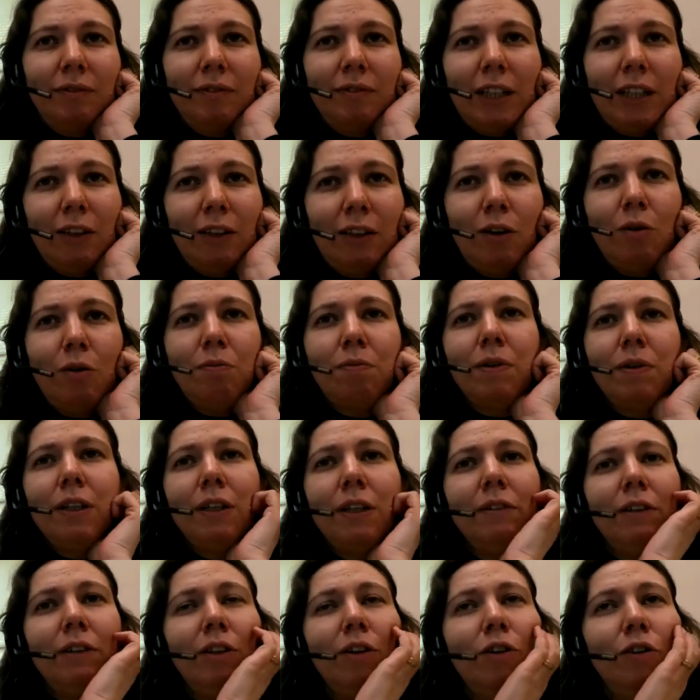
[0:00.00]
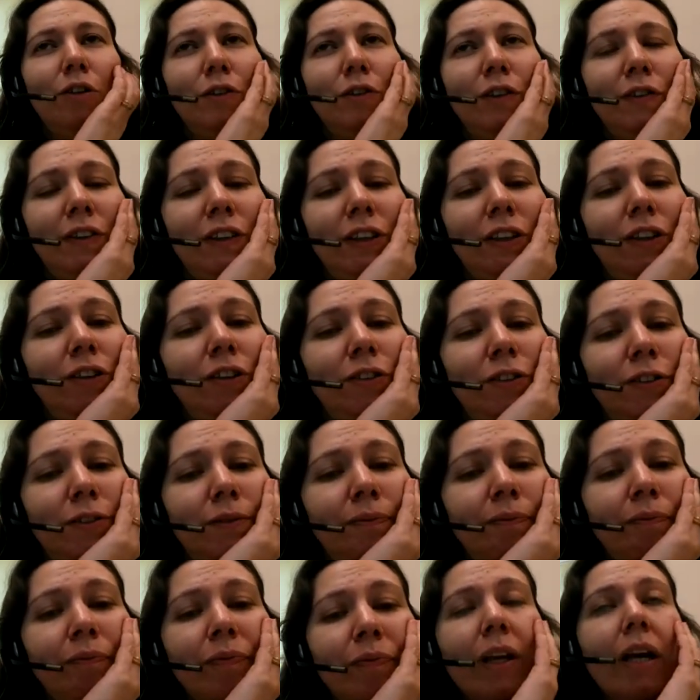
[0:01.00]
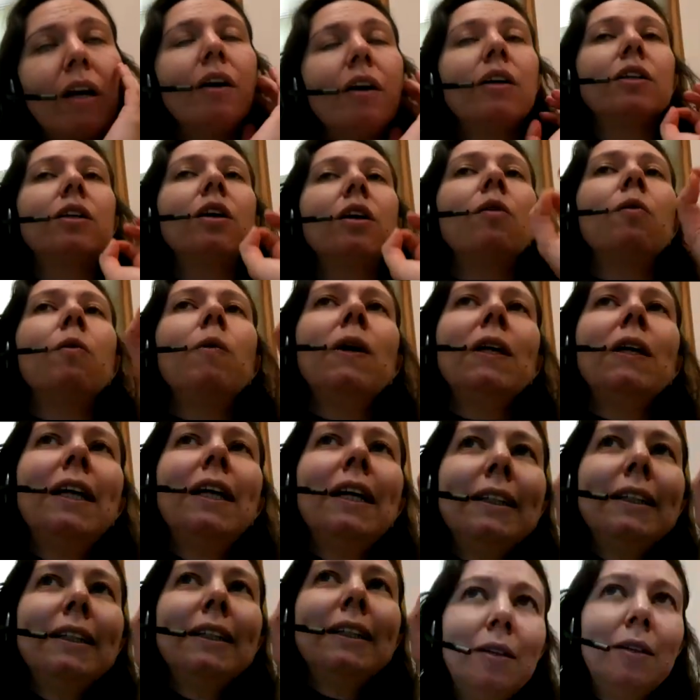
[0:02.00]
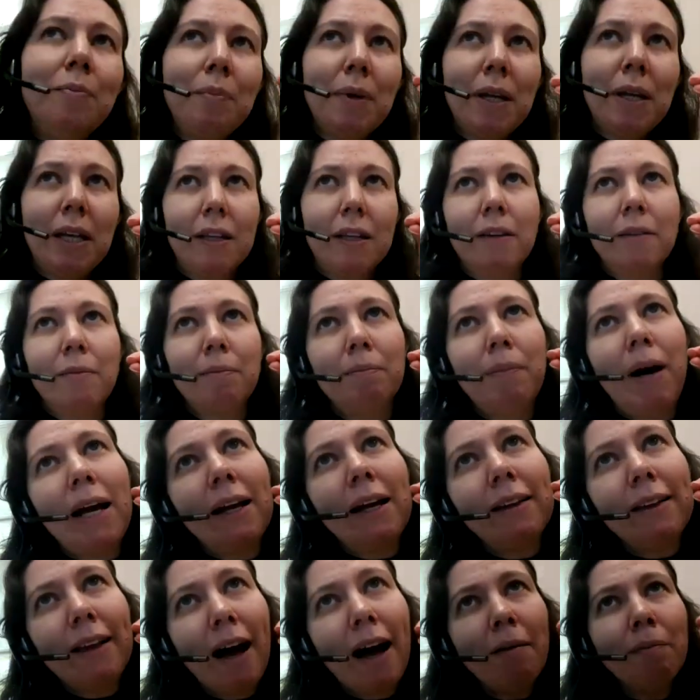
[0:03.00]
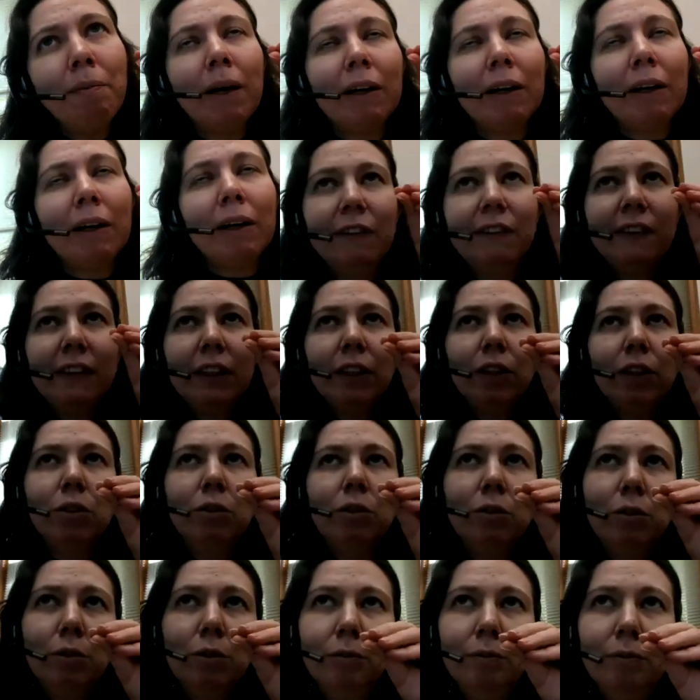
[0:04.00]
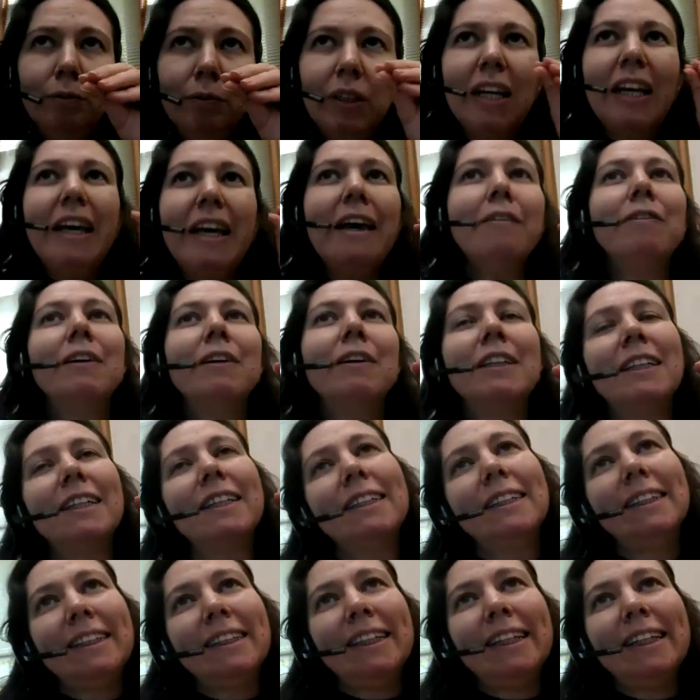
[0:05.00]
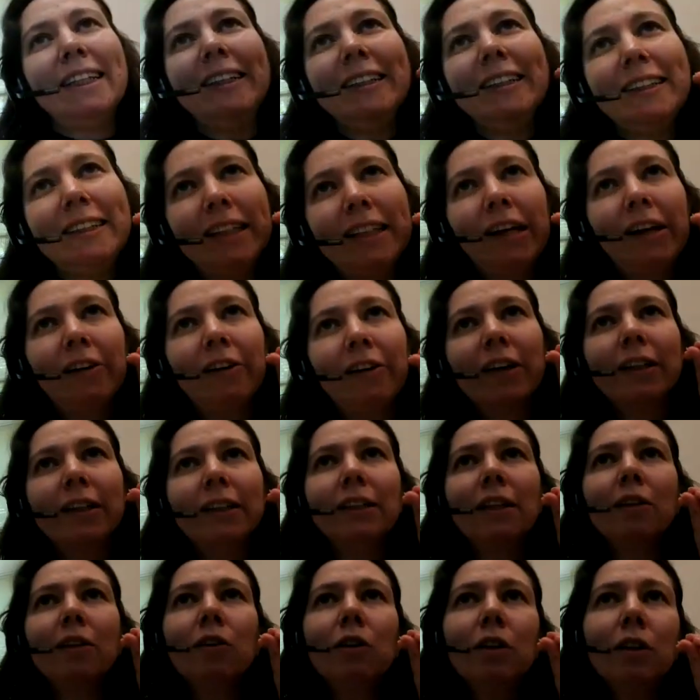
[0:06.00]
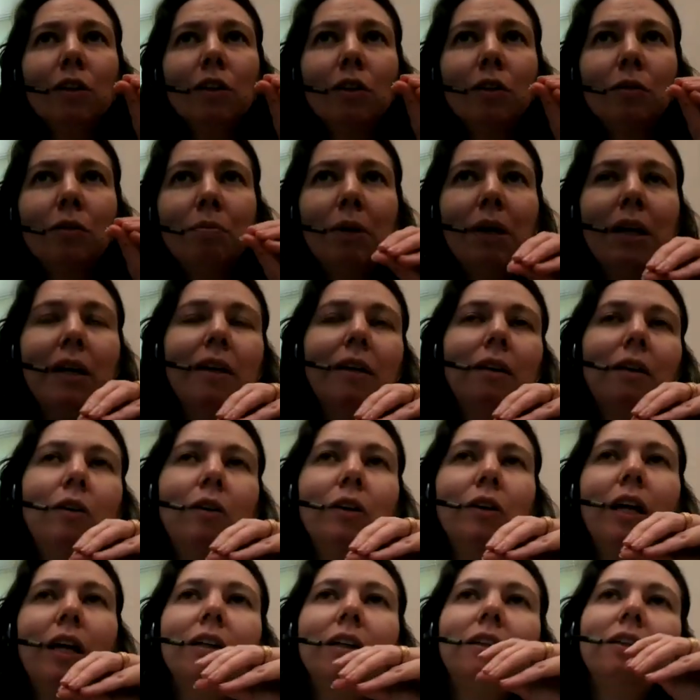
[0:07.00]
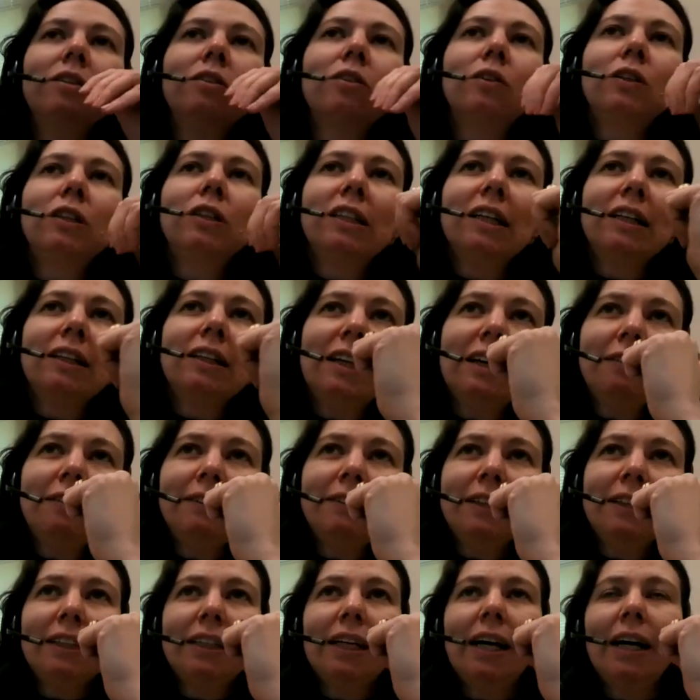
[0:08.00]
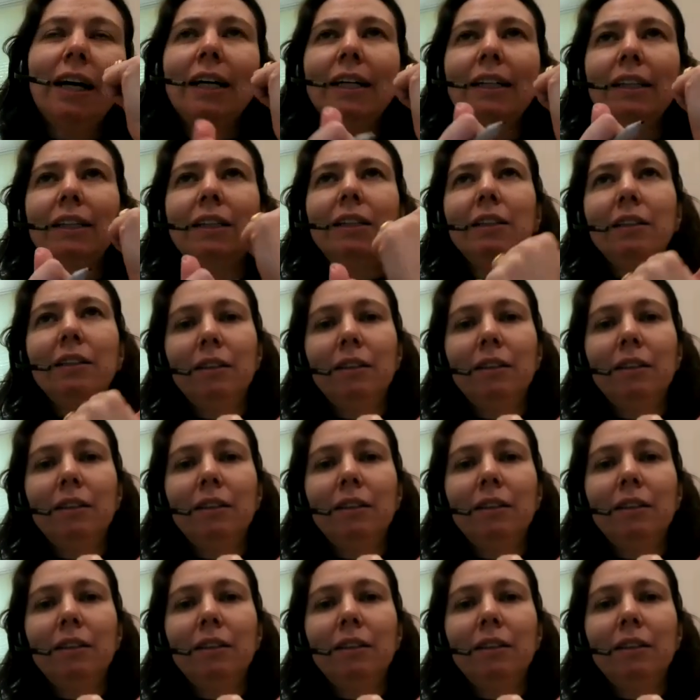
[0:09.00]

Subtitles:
Well, hopefully we know 52. So what does it mean? My number 52, if it is in there, is it going to be located on the left side